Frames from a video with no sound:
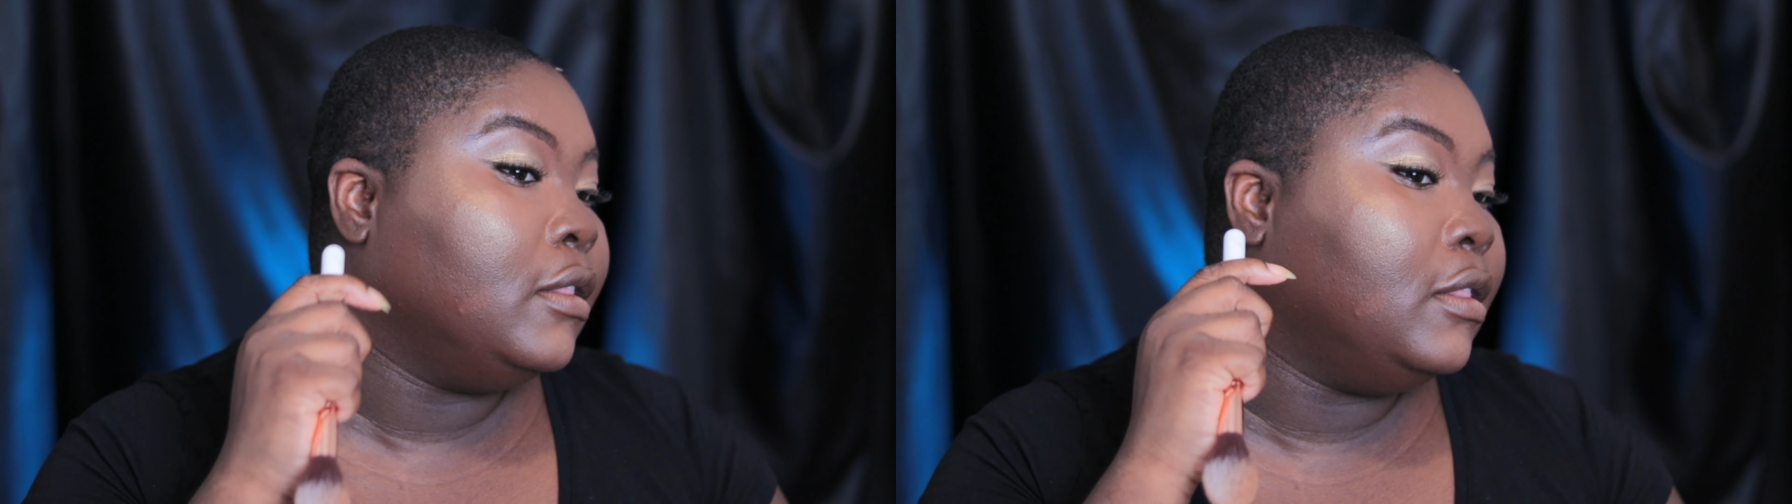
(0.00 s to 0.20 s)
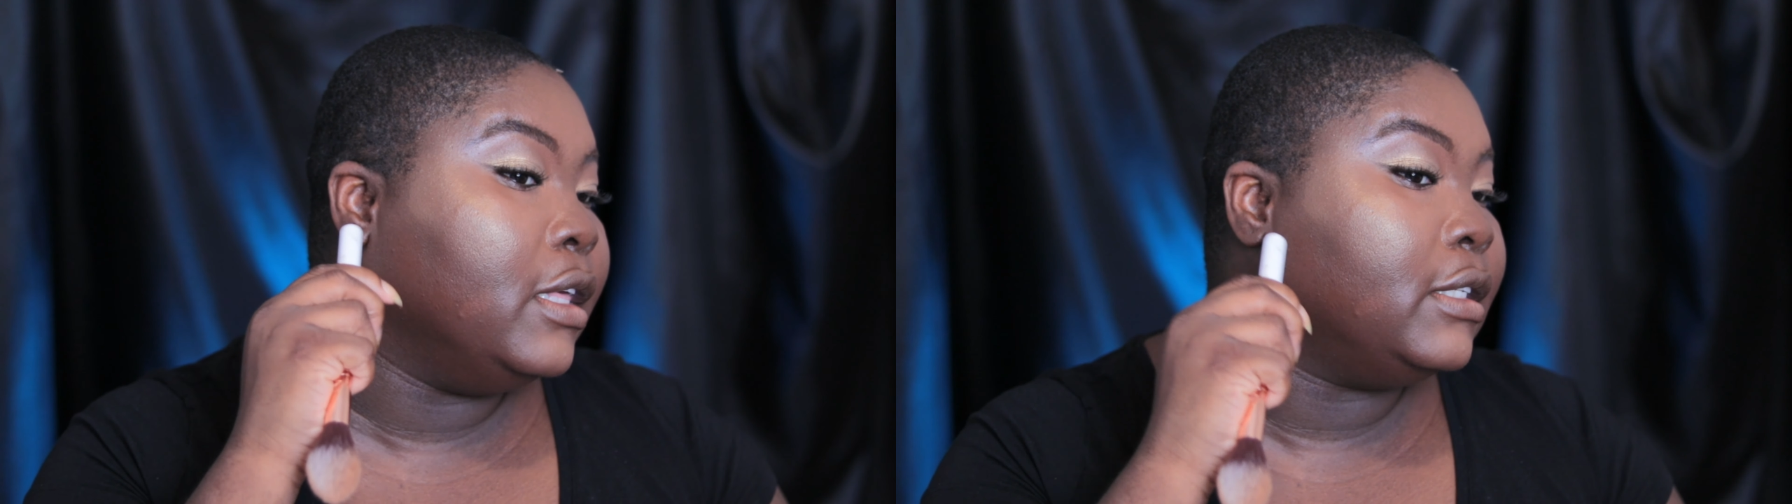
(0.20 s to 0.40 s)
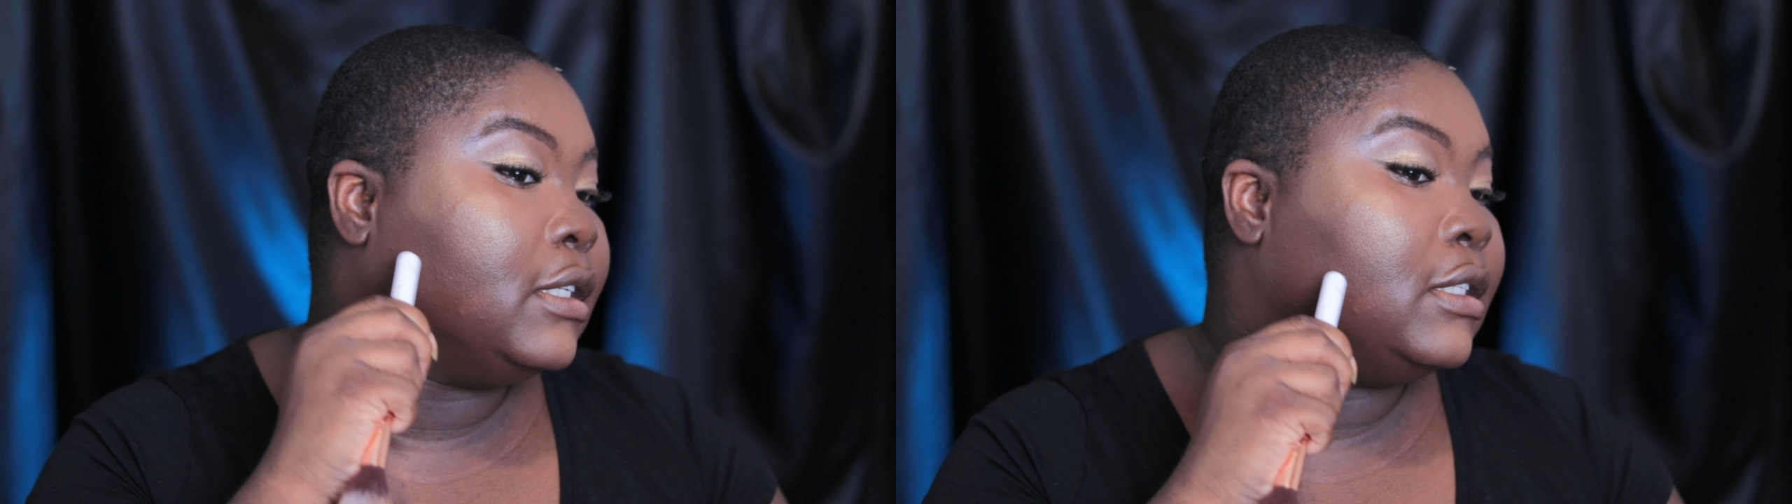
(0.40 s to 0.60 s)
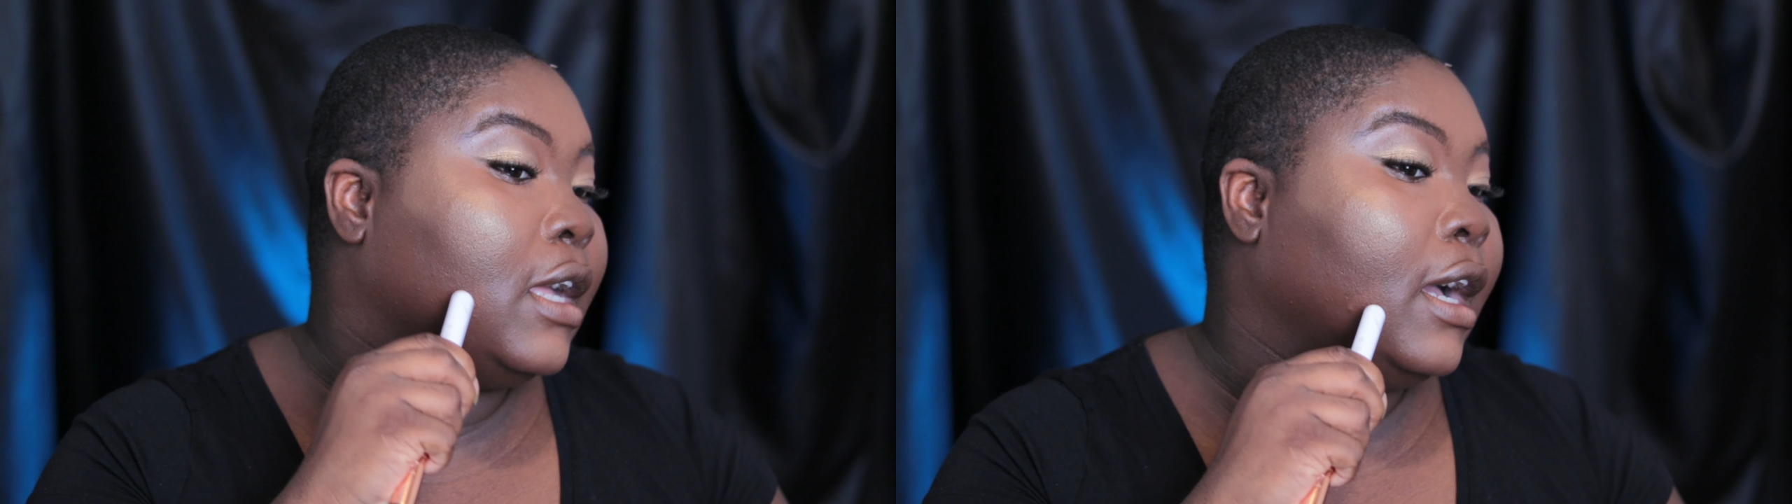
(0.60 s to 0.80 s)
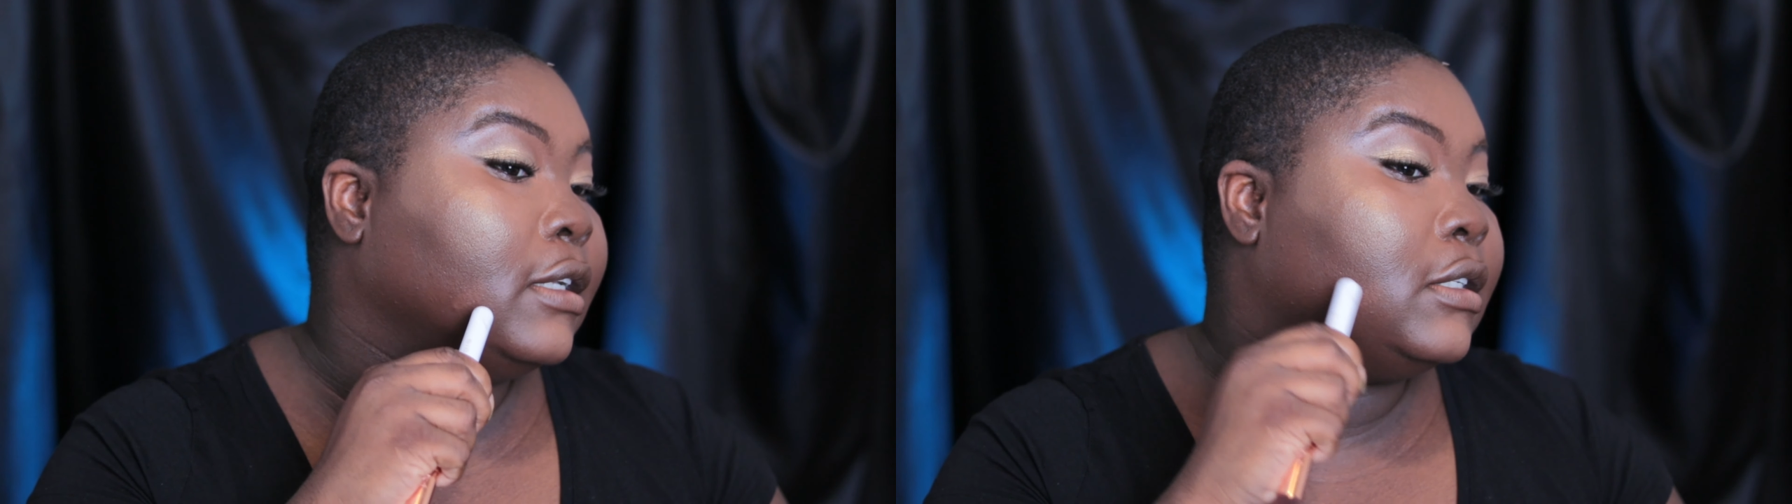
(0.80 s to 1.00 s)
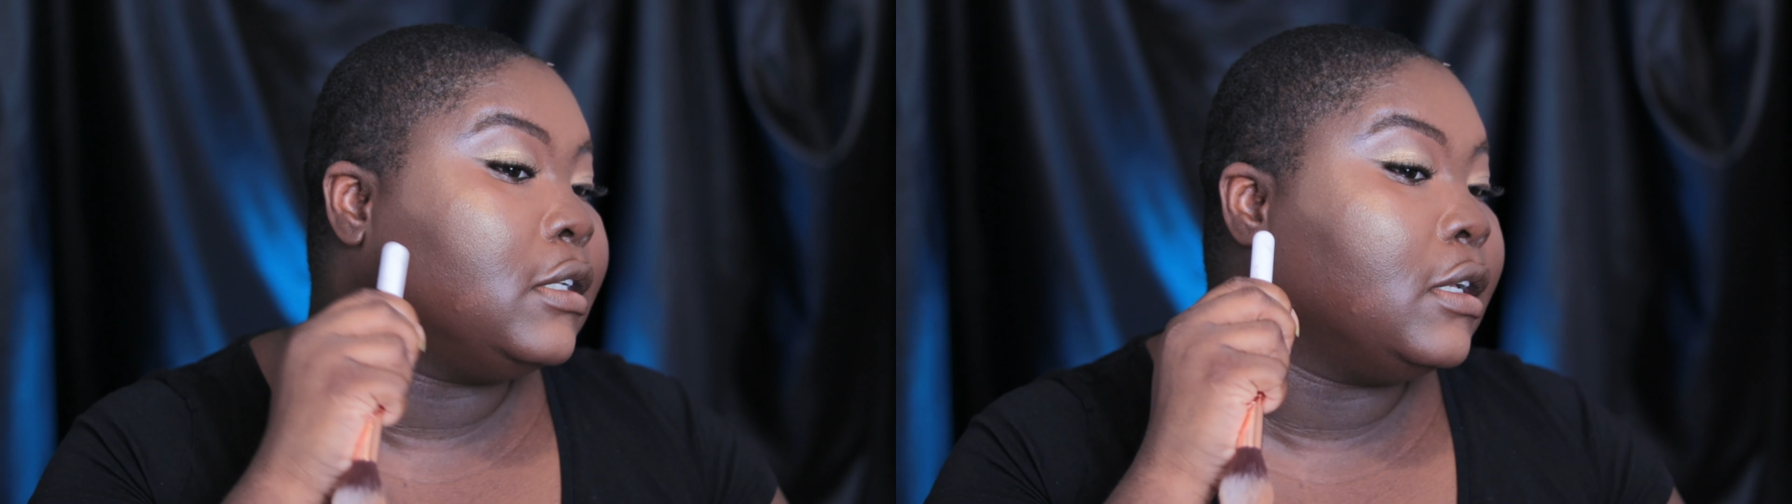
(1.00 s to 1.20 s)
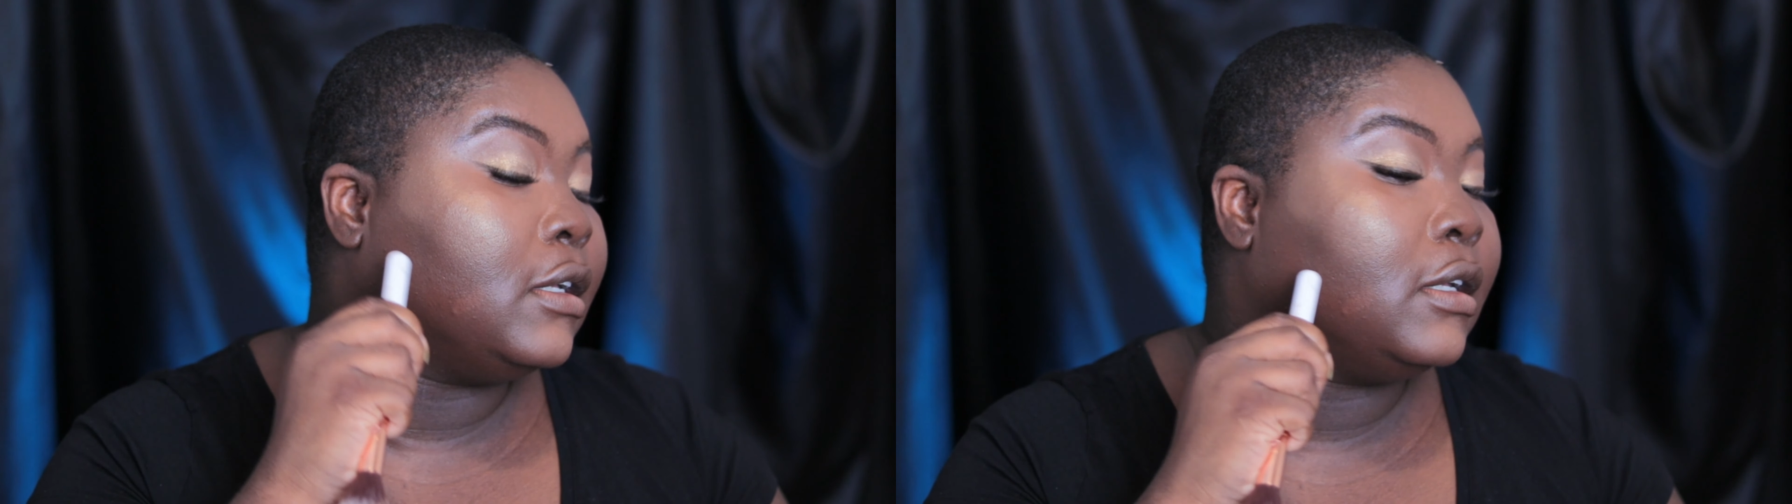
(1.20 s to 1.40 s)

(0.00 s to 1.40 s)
This is not.